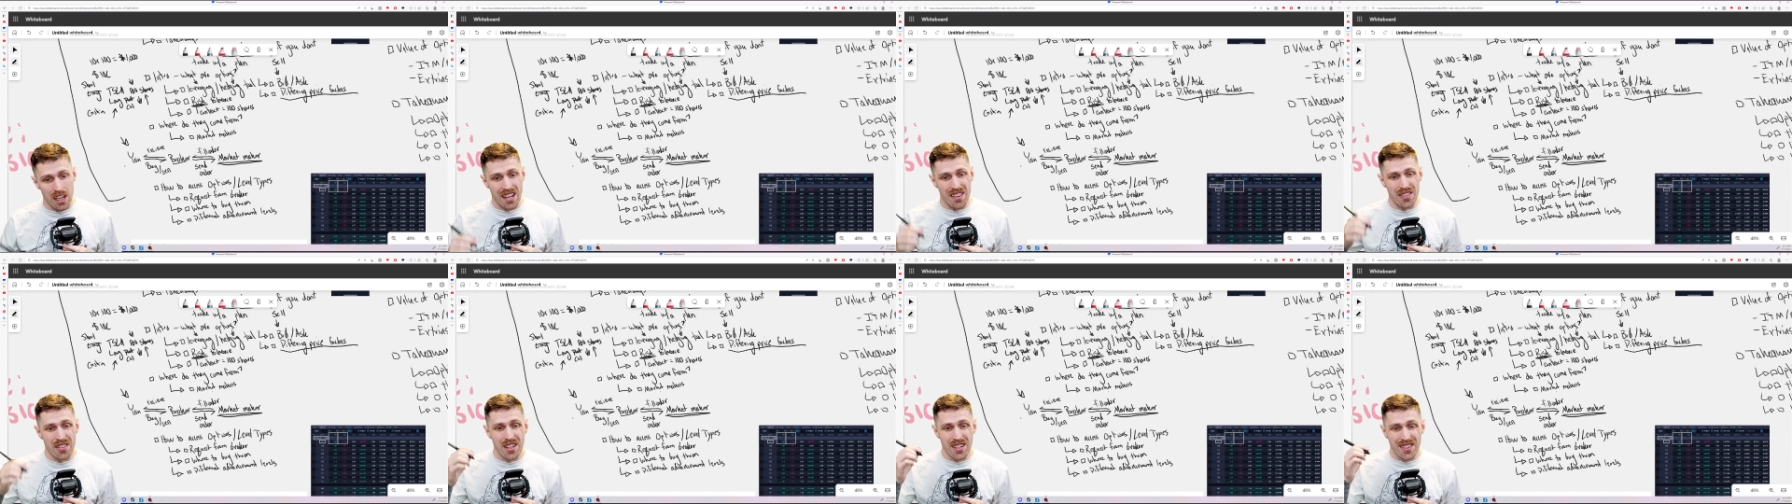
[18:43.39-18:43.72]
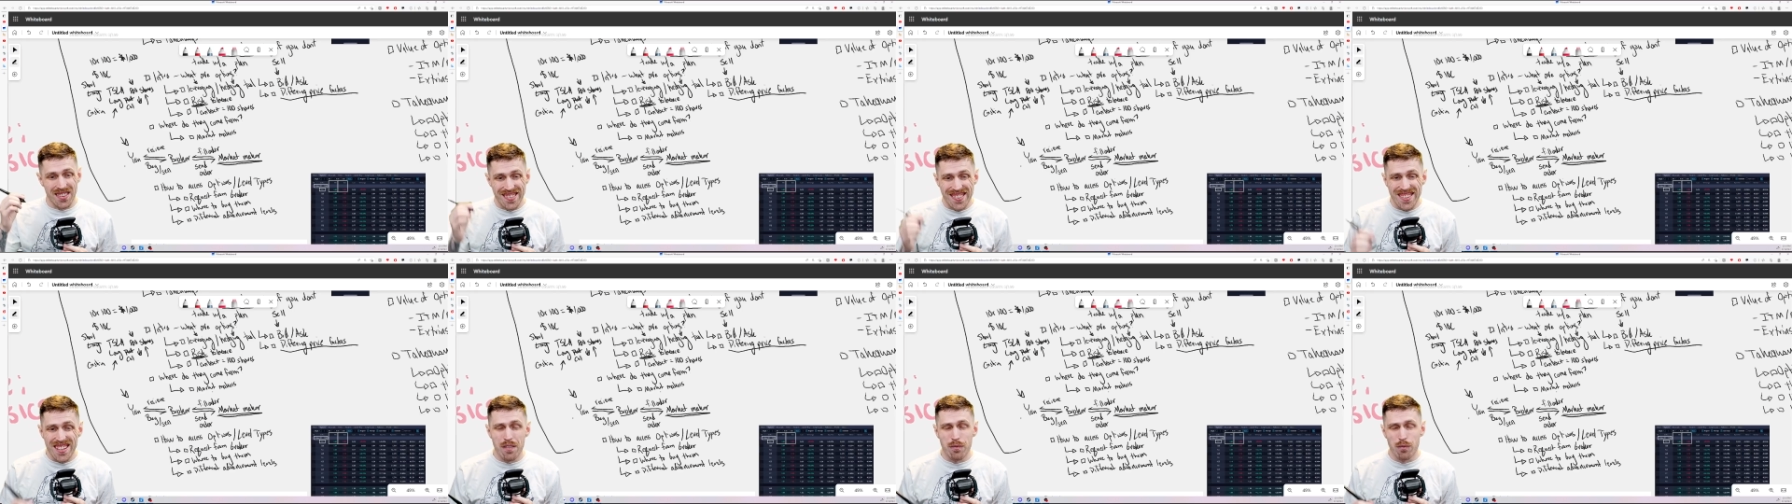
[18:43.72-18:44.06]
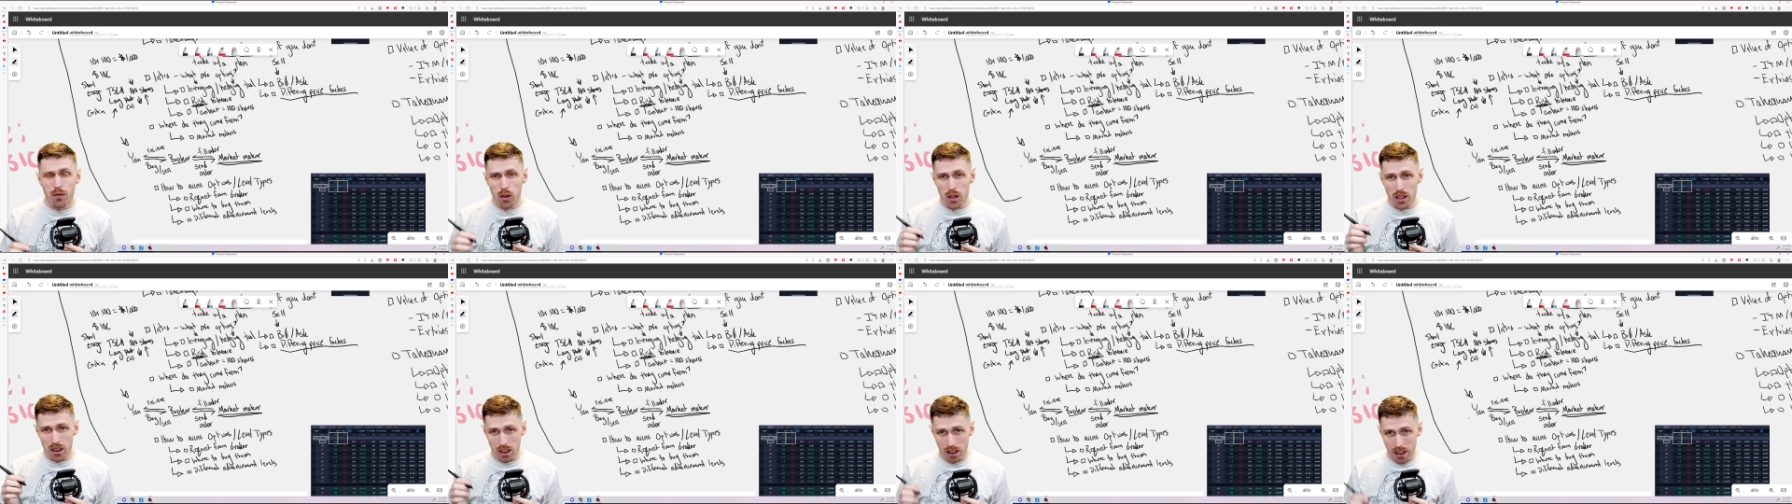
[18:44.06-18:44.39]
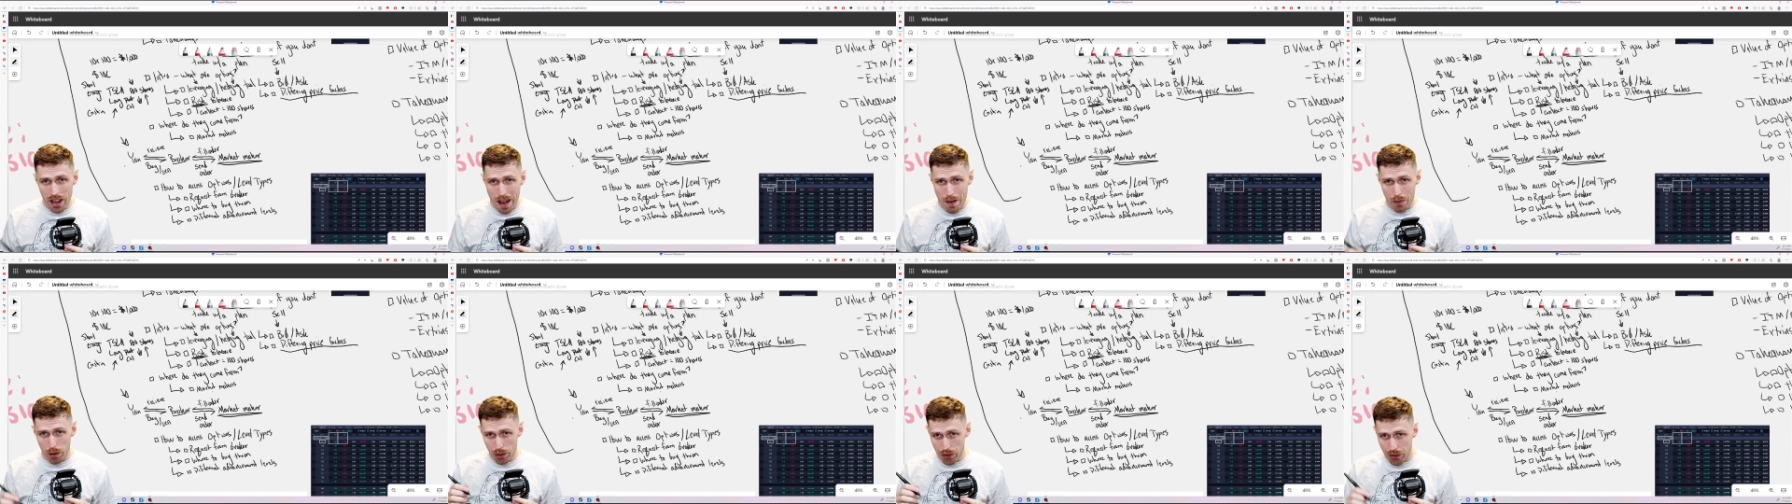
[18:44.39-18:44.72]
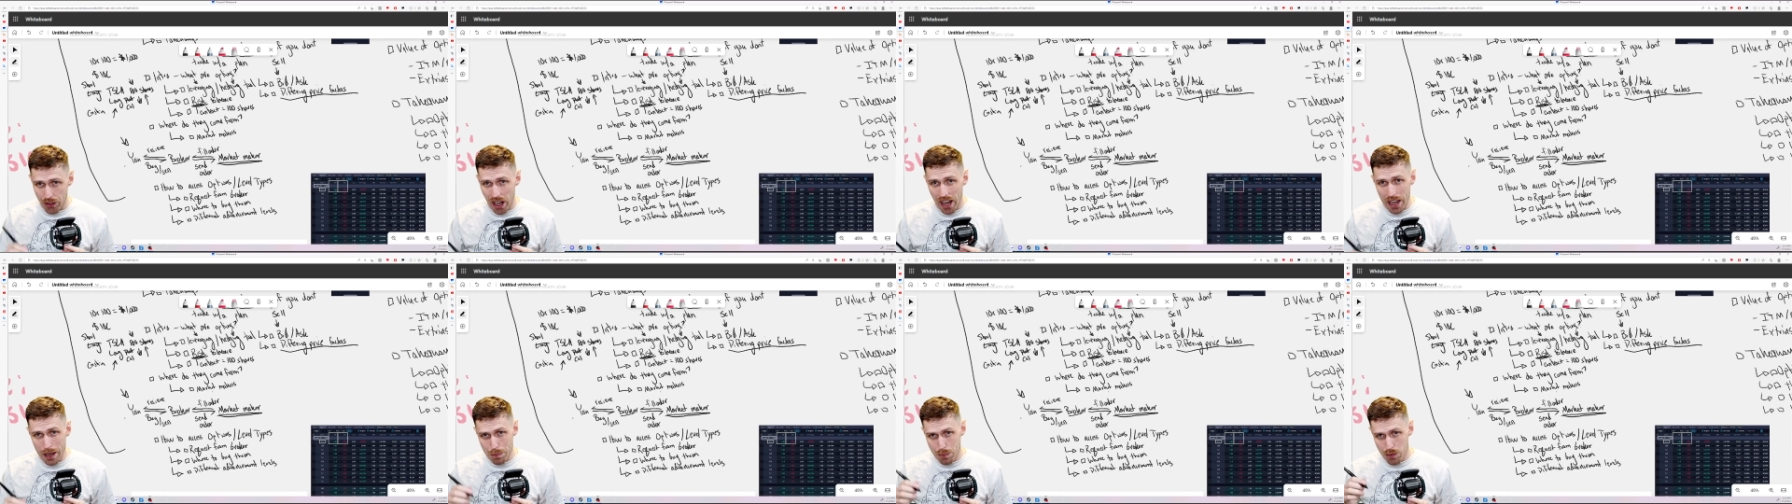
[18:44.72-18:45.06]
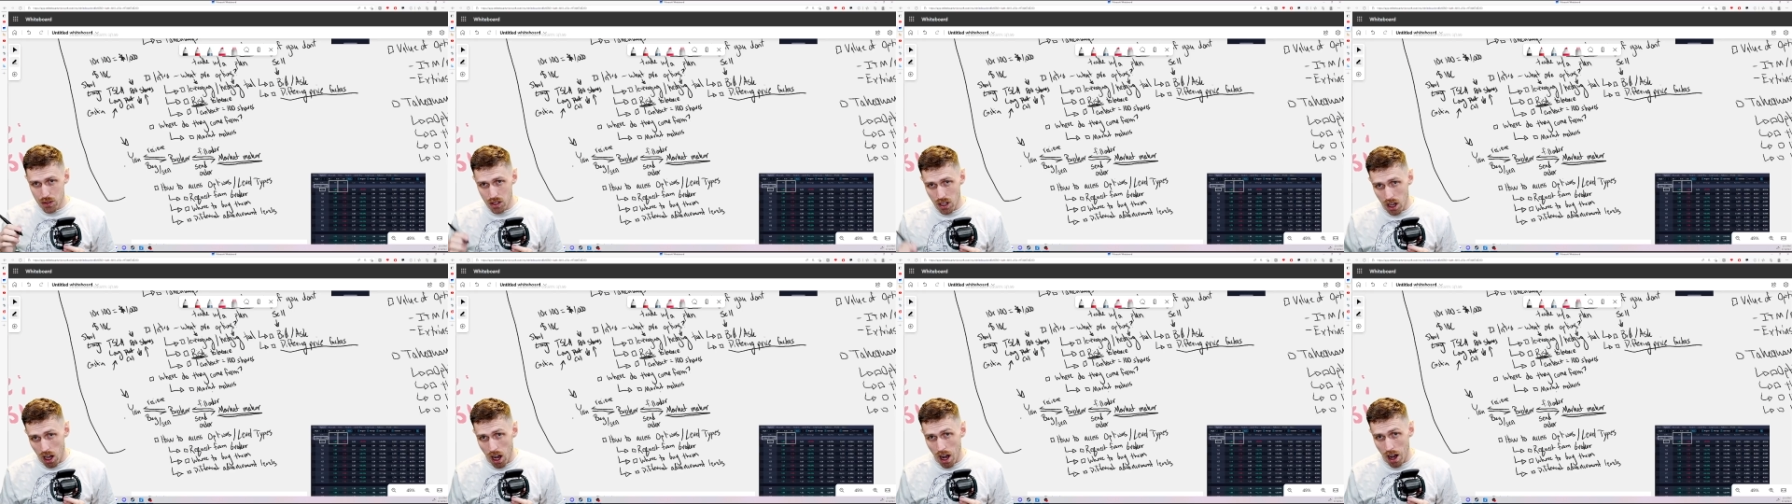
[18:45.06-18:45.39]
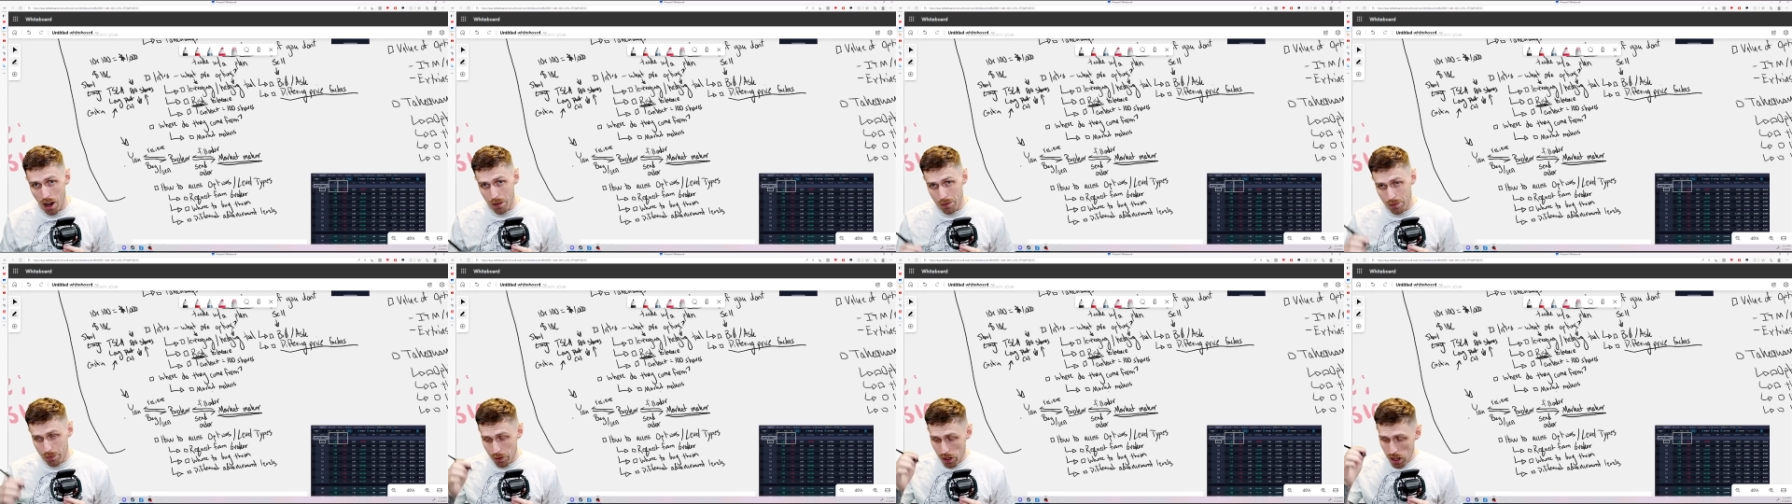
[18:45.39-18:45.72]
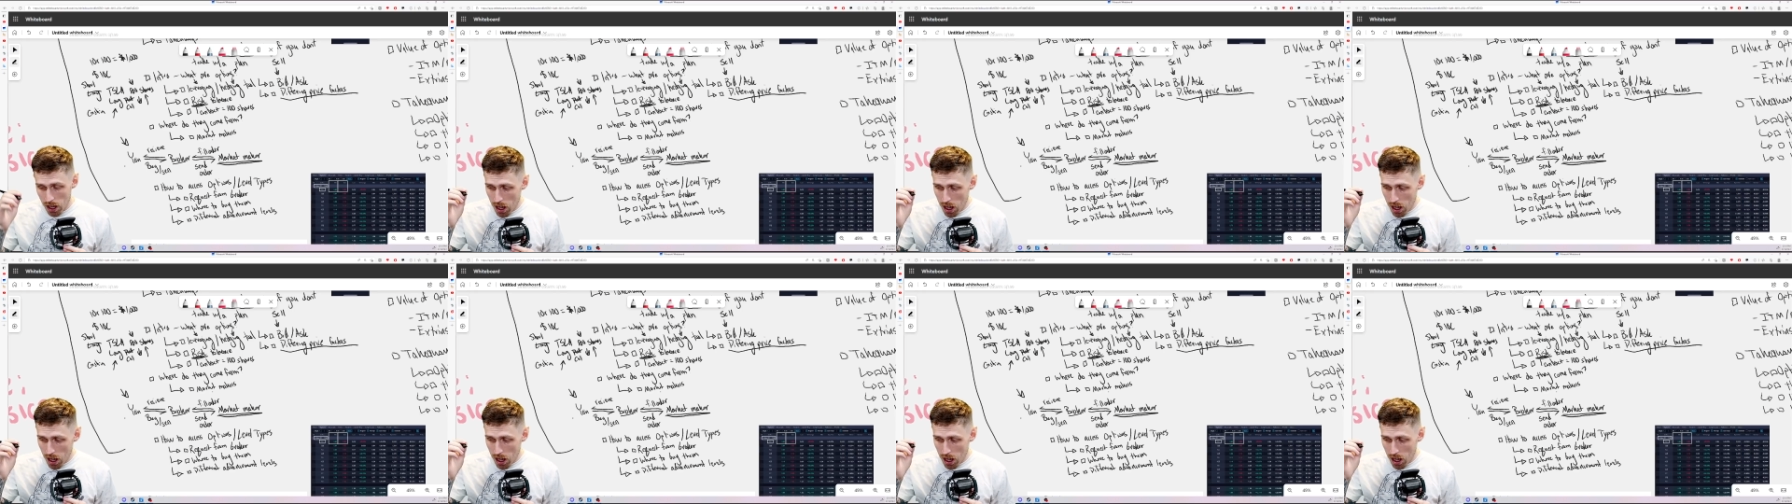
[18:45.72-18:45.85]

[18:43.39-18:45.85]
and the different level types of